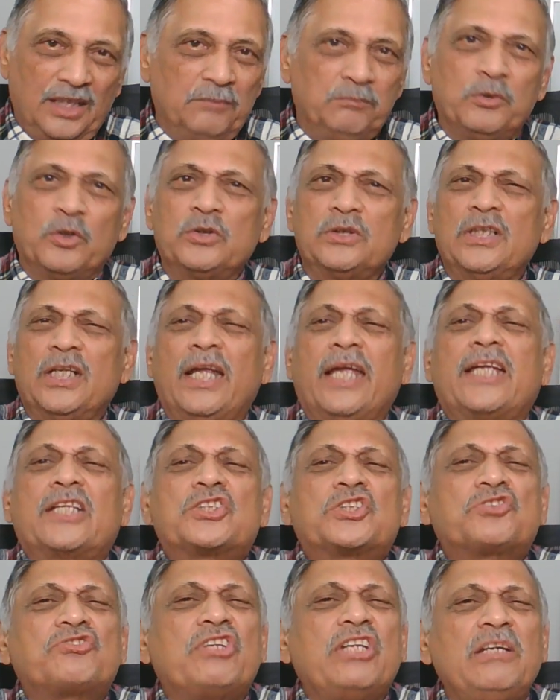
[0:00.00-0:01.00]
because the
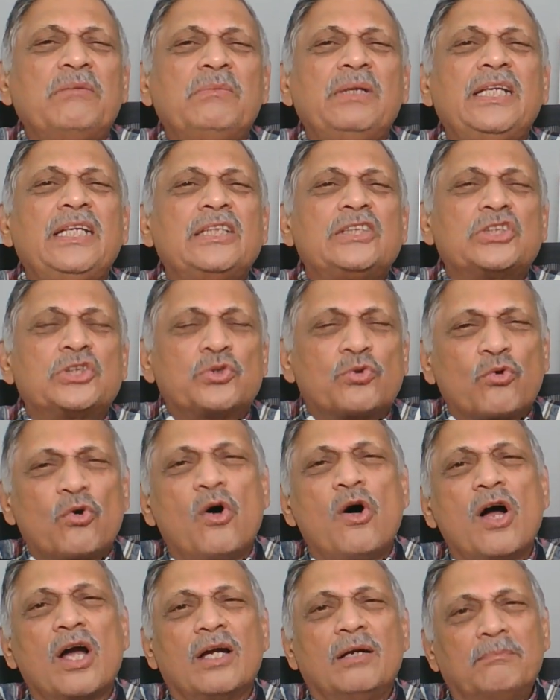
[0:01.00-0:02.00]
extremely
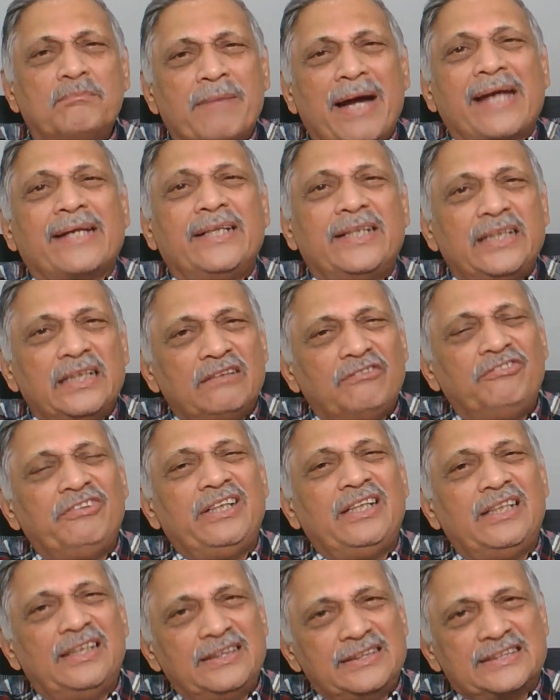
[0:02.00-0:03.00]
strong magnetic
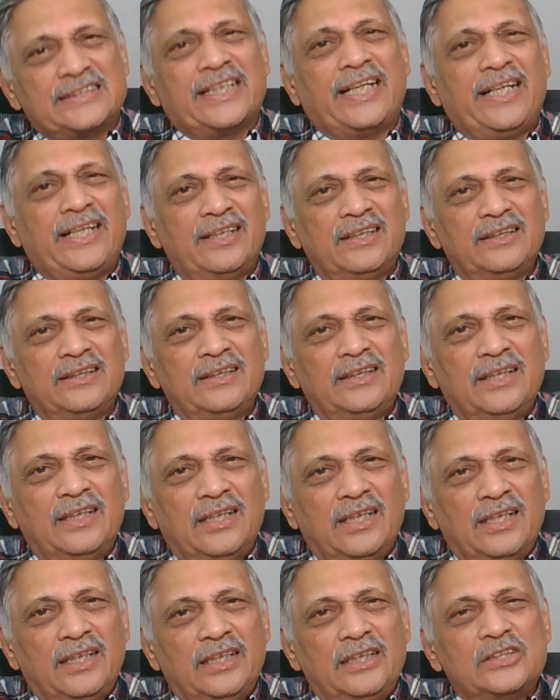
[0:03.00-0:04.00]
field inside
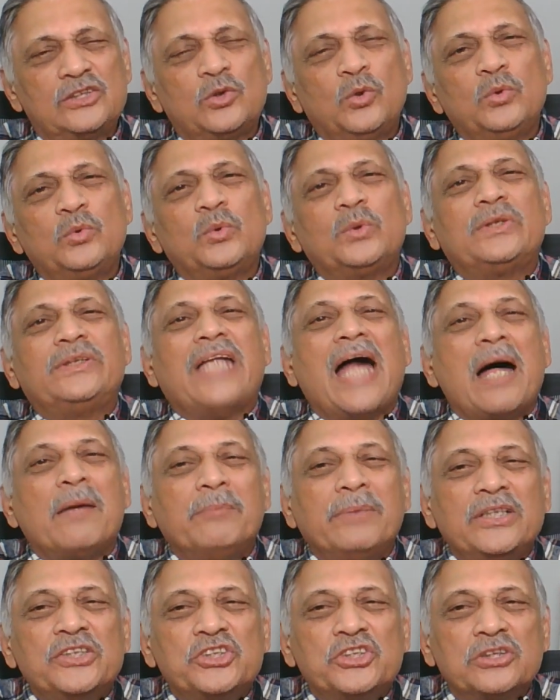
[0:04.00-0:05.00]
is going to
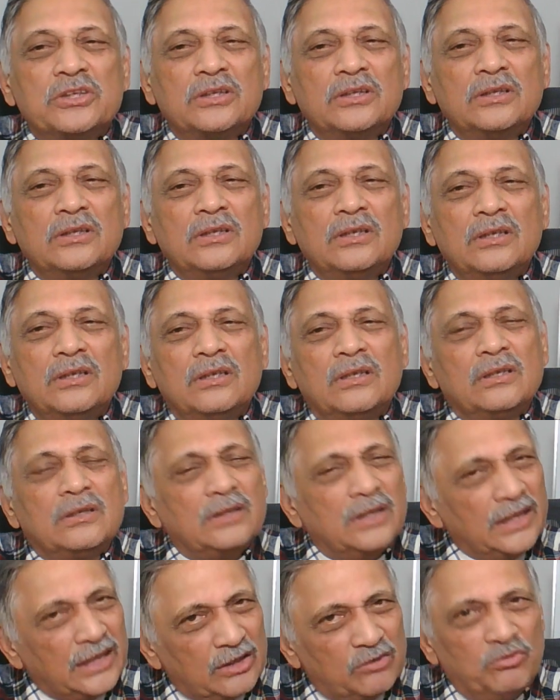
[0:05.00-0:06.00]
damage
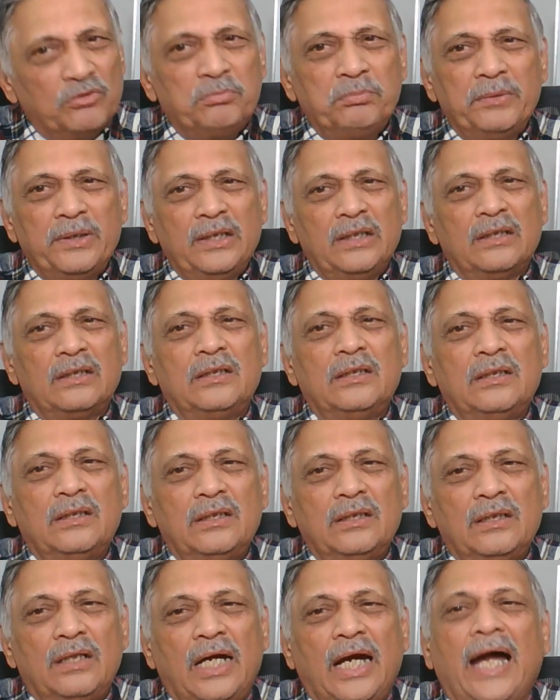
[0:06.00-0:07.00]
the equipment
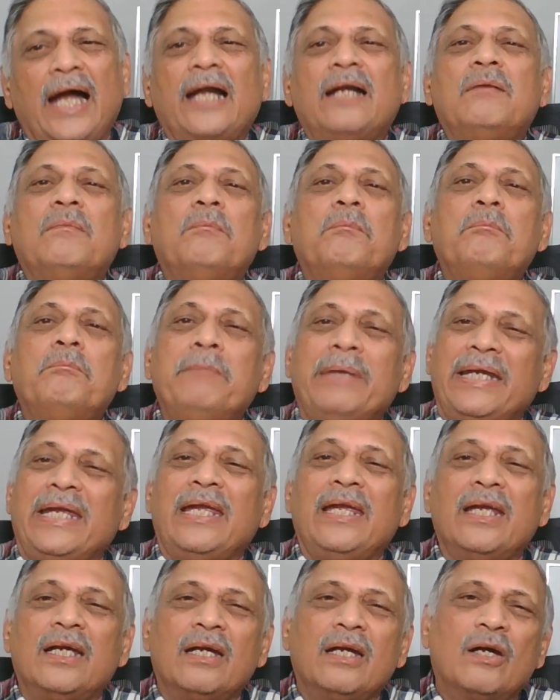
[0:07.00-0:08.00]
and may
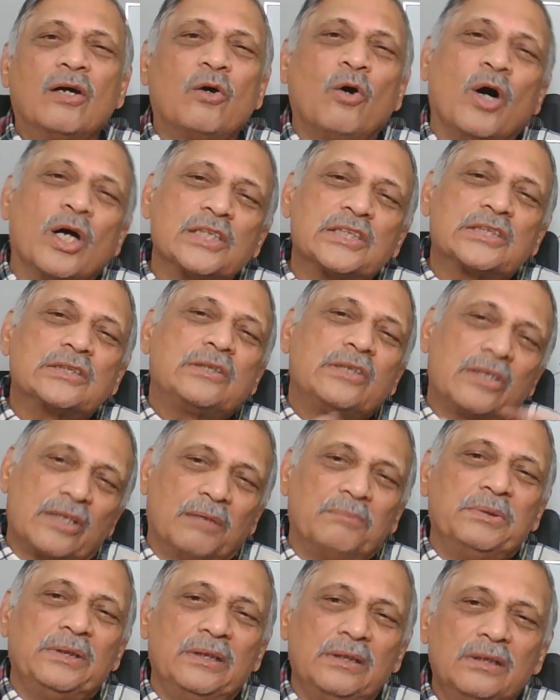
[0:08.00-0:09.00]
cause
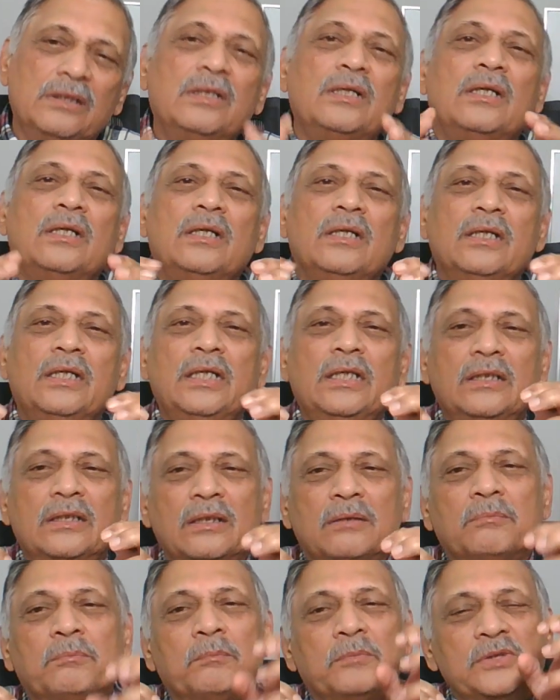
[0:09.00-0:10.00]
trouble in
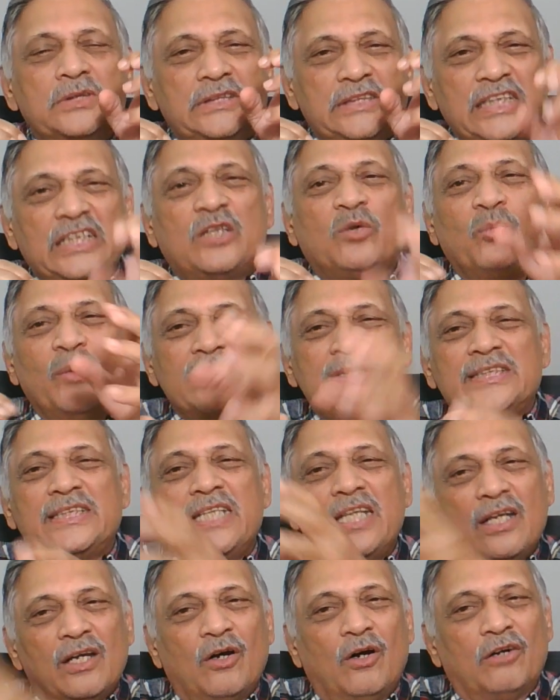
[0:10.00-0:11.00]
the
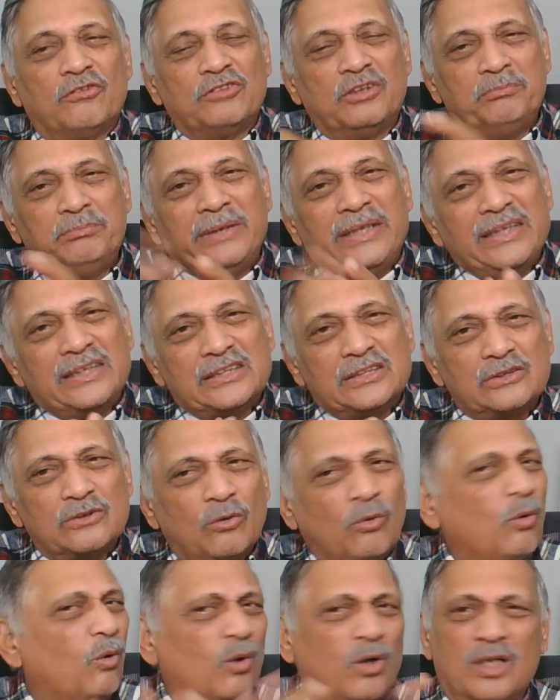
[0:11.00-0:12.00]
sequencing of the beats
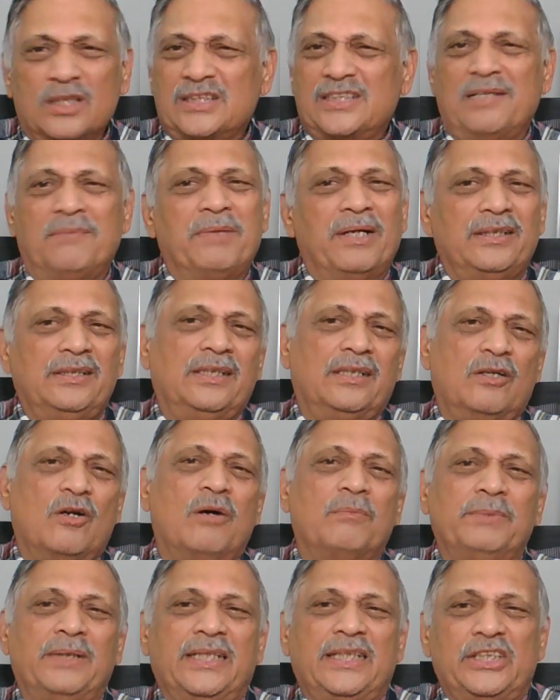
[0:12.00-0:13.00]
or some other
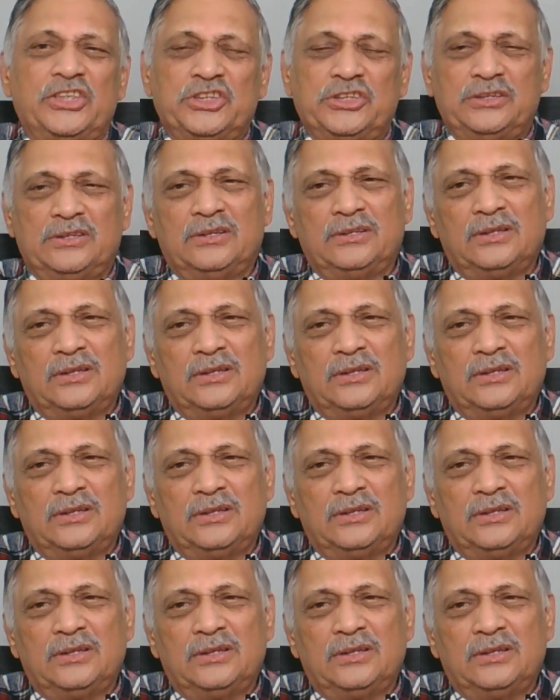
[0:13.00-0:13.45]
complication.